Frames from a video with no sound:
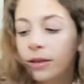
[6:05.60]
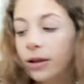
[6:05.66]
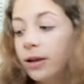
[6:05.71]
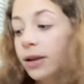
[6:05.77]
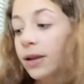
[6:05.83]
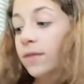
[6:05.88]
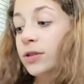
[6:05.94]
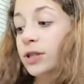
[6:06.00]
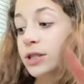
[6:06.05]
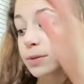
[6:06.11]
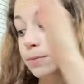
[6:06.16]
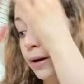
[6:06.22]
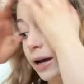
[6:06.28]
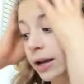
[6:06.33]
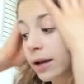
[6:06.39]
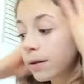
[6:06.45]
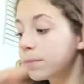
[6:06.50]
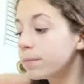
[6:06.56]
Gives you some
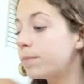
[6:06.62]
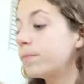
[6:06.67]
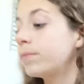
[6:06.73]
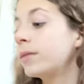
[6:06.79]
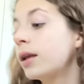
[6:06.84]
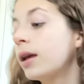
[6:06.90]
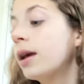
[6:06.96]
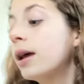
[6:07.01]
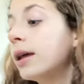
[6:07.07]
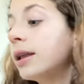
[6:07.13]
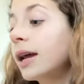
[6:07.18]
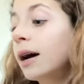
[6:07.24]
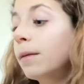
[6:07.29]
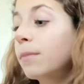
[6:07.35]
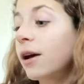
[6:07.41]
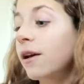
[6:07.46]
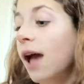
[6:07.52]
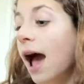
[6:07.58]
height.
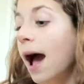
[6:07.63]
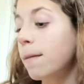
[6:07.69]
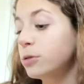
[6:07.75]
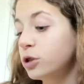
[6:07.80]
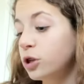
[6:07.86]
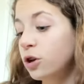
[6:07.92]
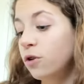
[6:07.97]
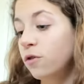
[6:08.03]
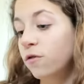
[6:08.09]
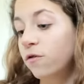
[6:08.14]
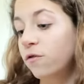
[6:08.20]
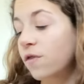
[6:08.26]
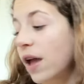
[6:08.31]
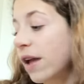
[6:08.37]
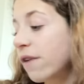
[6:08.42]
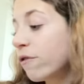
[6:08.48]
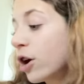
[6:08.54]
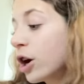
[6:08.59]
Now, my absolute
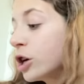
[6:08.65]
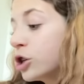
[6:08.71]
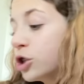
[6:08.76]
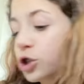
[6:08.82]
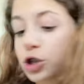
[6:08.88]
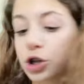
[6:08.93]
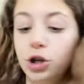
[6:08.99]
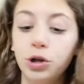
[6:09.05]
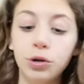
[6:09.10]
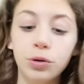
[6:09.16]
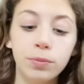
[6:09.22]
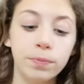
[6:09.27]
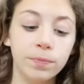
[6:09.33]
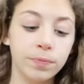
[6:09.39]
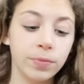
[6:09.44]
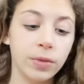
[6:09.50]
favorite shoe